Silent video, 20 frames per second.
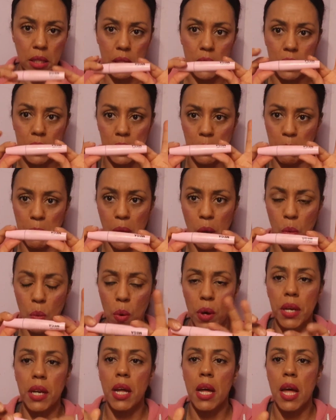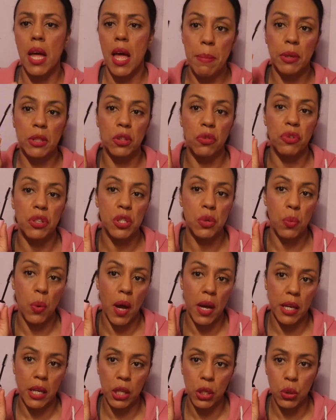It's the pink one. But the reason
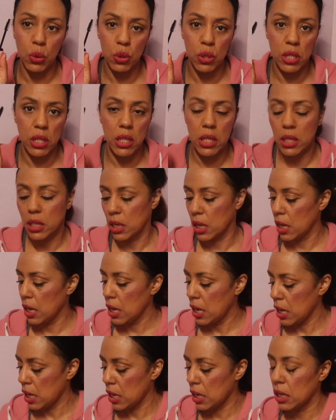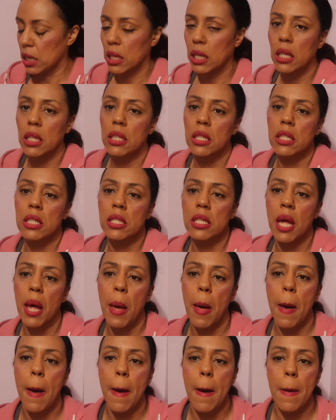why I use it is
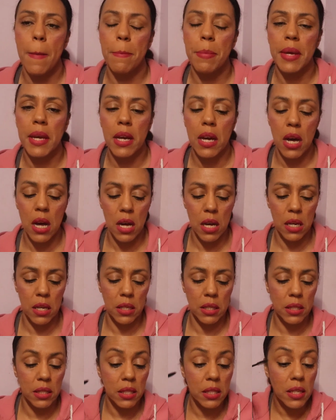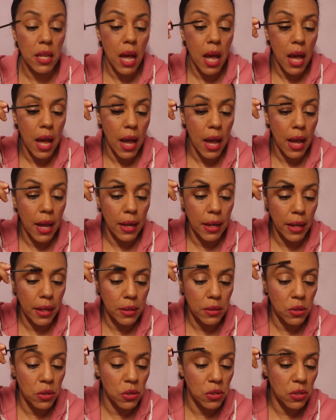because I
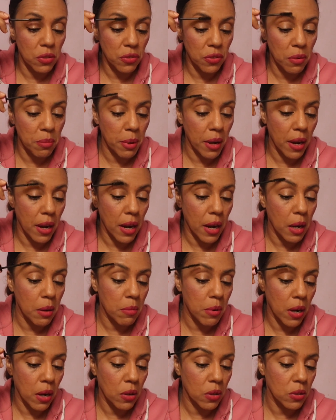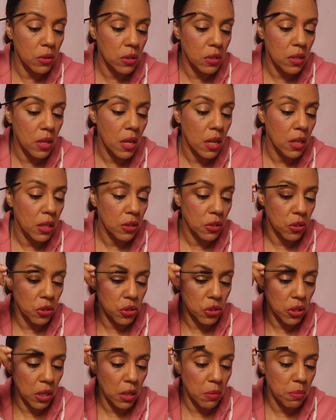like to use it for my eyebrows to
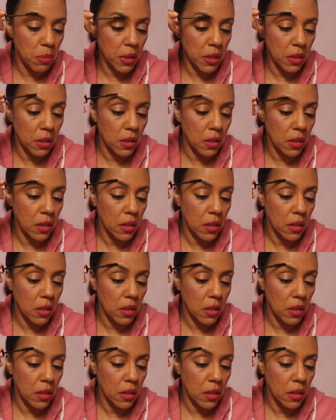shape it.